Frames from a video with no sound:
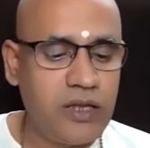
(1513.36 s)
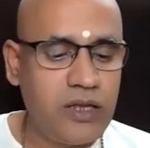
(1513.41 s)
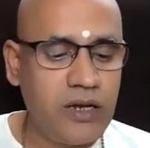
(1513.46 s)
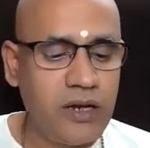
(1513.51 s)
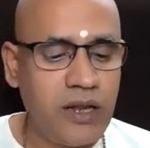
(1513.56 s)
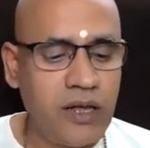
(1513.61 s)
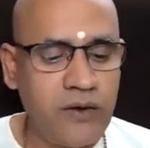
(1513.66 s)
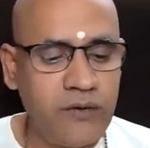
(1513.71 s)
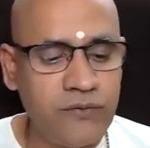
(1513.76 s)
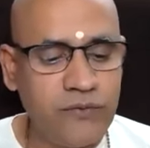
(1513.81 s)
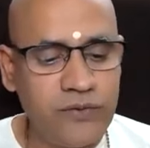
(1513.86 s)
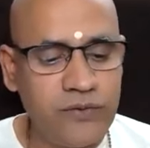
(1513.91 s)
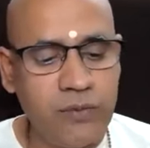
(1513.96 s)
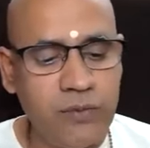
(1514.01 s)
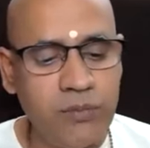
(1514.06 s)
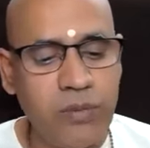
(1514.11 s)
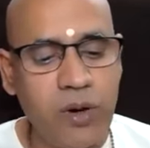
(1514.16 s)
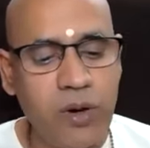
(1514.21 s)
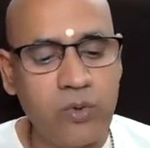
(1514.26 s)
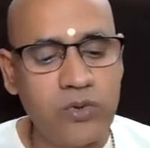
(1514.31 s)
the love,
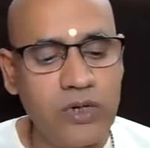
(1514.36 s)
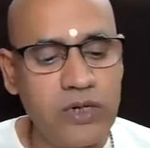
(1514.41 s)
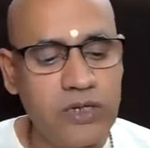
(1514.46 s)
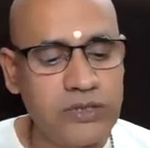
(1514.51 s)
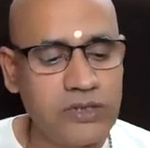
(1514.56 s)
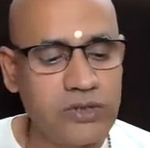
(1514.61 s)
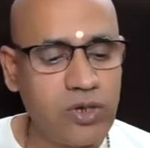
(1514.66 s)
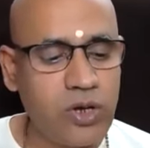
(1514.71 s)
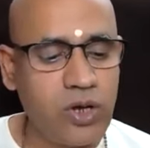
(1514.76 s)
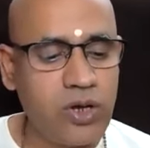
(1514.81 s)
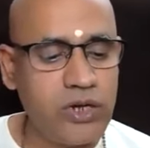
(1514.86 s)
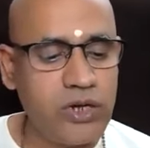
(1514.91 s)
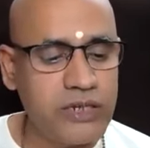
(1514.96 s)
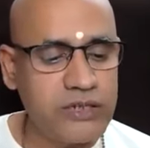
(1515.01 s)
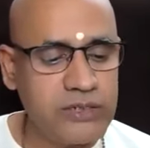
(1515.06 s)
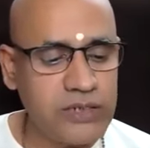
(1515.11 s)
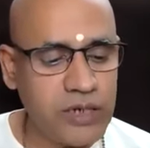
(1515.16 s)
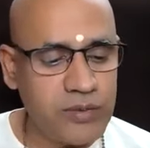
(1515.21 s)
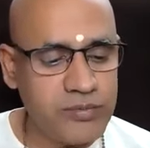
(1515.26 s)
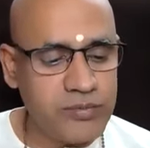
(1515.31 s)
the boundless
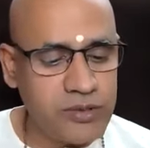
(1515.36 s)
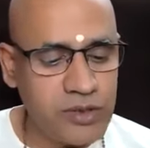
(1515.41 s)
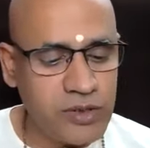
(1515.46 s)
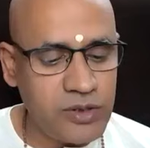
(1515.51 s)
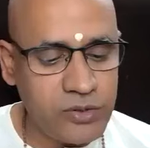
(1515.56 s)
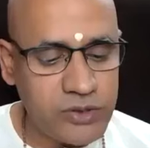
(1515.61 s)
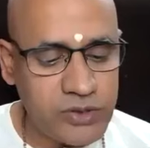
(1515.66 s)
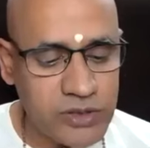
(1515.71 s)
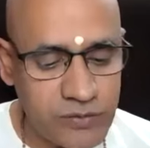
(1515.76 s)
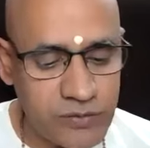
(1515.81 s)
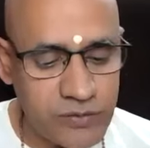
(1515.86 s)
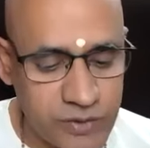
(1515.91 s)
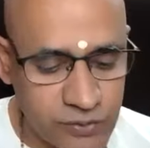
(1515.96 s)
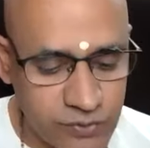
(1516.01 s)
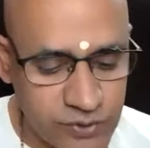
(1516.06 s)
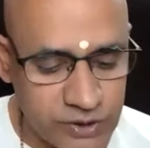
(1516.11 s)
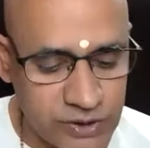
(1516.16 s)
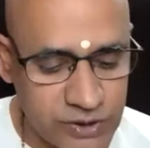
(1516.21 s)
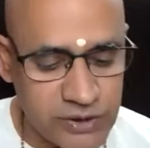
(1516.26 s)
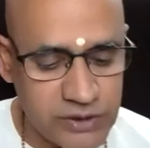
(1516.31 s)
knowledge, absolute
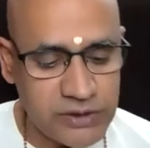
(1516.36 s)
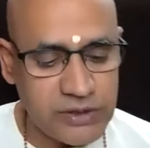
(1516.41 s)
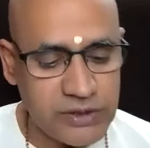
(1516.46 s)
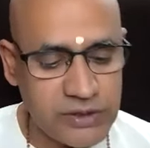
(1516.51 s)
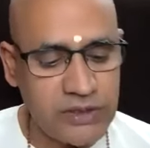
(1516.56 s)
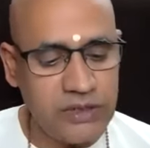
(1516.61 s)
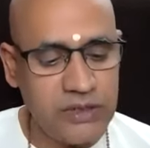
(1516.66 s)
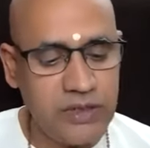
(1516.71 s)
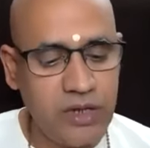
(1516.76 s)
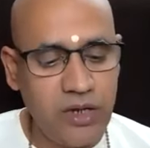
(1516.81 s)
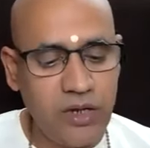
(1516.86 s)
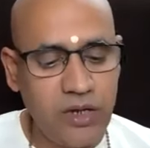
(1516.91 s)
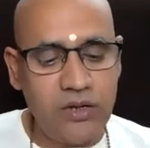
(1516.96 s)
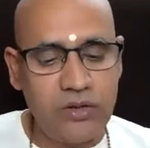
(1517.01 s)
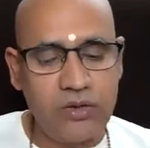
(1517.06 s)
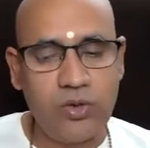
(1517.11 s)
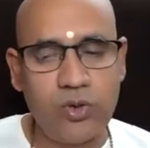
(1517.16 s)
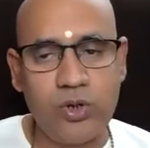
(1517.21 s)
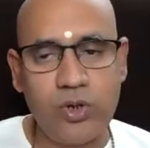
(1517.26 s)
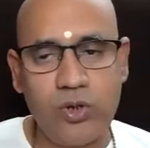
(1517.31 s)
self-sufficiency,
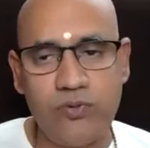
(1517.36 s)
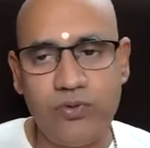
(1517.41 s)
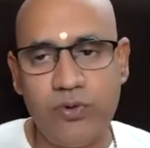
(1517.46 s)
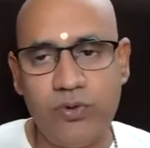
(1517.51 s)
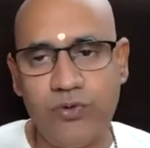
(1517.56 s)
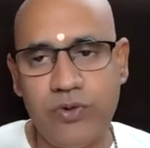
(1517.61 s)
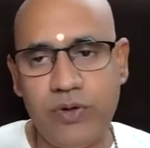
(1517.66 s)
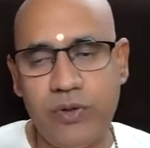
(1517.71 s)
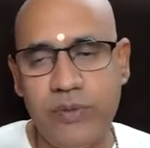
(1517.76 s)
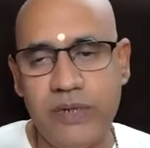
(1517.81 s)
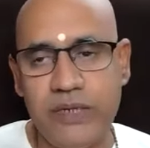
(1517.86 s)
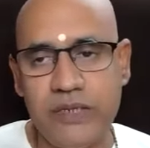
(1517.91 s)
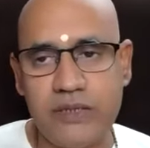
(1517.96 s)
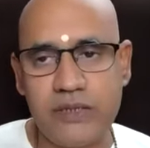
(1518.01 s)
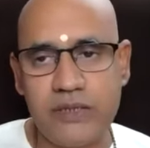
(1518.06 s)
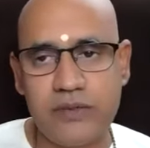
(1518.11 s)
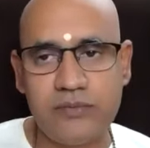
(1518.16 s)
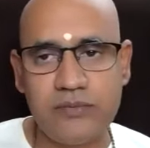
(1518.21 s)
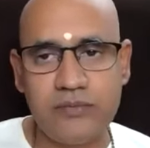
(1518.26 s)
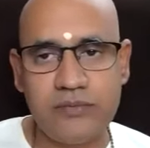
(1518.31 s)
total
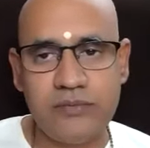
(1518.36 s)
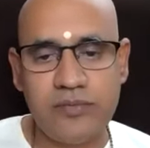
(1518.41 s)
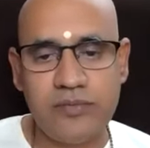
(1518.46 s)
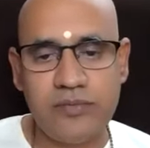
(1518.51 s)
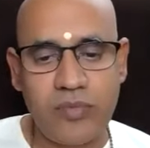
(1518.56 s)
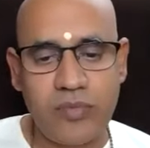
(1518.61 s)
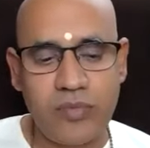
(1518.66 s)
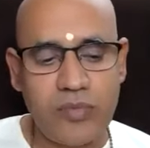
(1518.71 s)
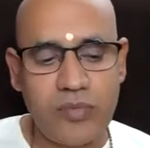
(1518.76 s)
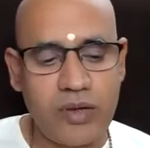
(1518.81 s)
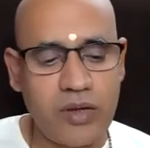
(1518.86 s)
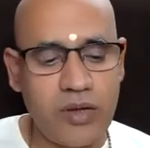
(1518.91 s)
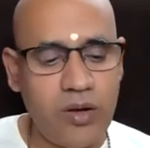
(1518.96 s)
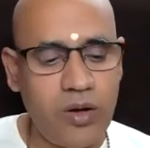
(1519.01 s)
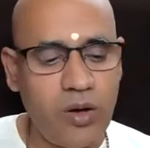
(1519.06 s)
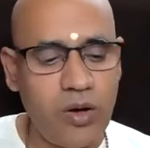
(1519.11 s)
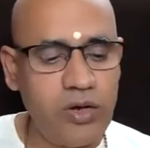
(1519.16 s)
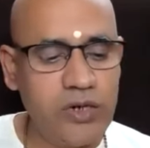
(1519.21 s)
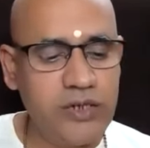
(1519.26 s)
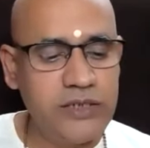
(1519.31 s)
fulfillment,
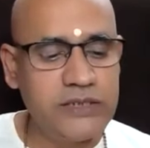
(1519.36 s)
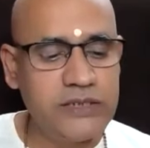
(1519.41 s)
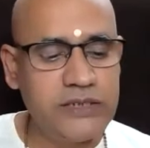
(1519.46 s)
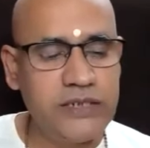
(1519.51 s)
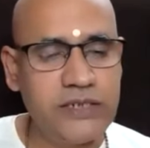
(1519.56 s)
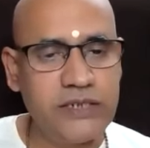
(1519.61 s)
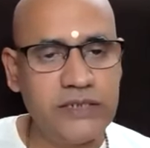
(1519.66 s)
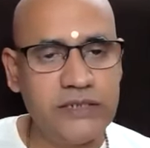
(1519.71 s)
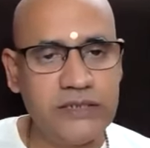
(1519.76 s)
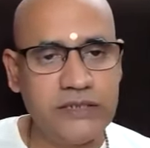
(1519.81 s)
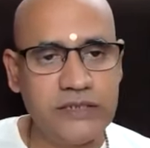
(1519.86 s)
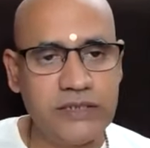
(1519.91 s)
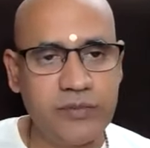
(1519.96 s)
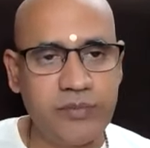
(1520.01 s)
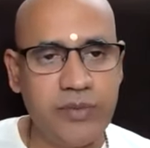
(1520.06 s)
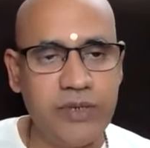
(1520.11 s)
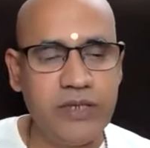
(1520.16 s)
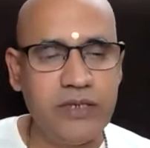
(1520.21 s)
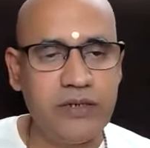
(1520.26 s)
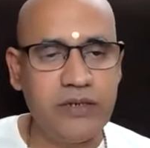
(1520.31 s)
all his
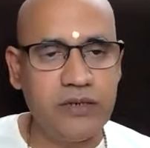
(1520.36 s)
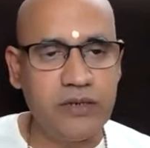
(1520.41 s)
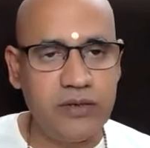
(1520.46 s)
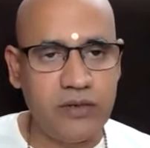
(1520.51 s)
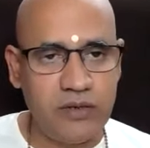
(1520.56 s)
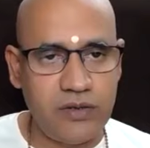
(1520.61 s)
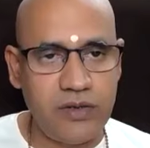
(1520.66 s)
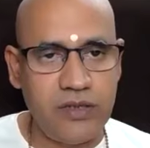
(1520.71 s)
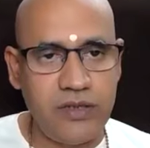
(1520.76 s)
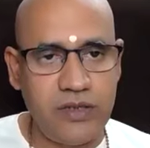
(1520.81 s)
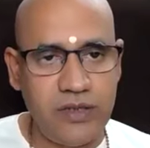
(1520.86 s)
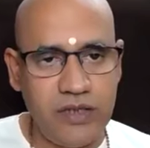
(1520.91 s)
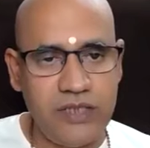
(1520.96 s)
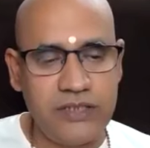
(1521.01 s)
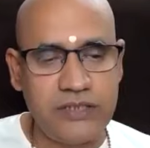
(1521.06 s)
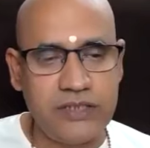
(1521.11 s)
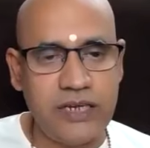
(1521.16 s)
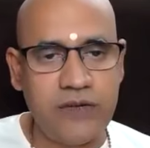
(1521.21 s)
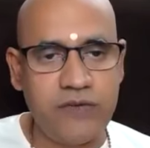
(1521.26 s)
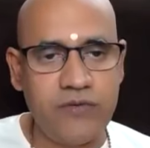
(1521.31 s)
intrinsic being,
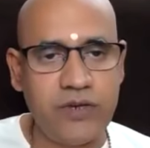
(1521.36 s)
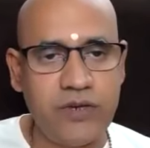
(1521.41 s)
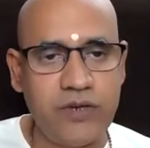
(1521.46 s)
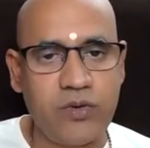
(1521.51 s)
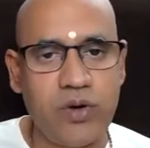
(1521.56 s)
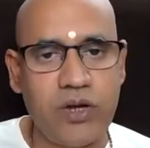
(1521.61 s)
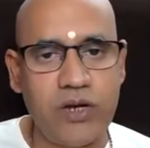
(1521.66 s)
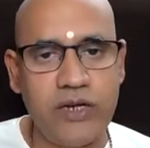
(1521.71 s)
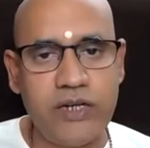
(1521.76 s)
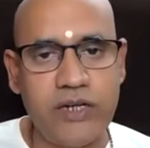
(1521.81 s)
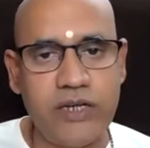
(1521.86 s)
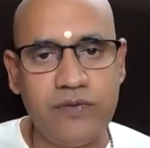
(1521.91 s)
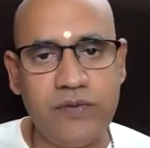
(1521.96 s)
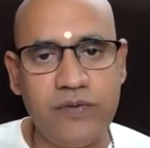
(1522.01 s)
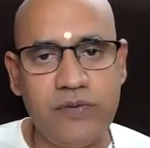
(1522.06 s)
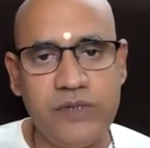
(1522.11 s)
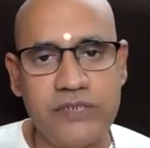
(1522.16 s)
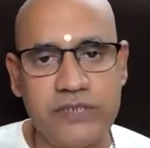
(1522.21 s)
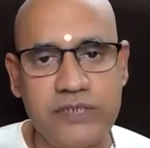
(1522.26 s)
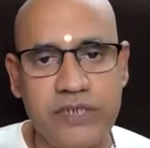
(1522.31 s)
each and every quality
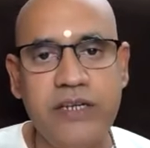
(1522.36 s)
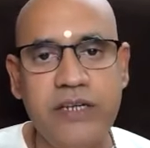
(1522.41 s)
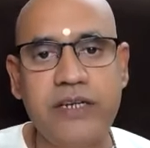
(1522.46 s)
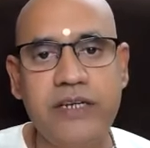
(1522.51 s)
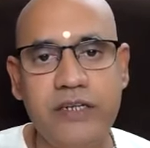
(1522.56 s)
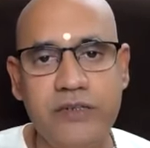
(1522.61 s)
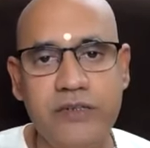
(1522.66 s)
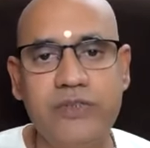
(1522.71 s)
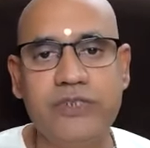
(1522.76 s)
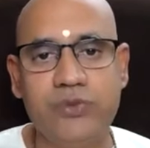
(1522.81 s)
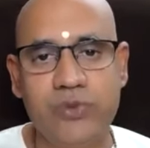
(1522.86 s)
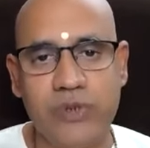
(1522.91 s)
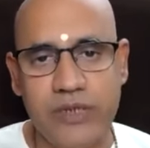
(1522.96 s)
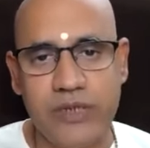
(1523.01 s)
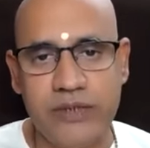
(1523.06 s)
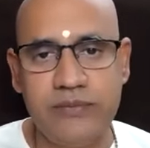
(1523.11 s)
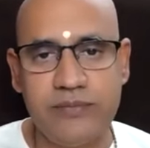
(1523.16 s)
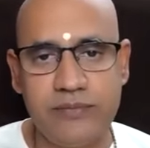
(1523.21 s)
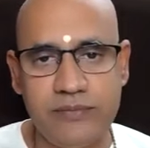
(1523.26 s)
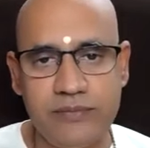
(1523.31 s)
we will study
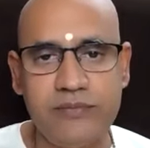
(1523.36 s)
individually.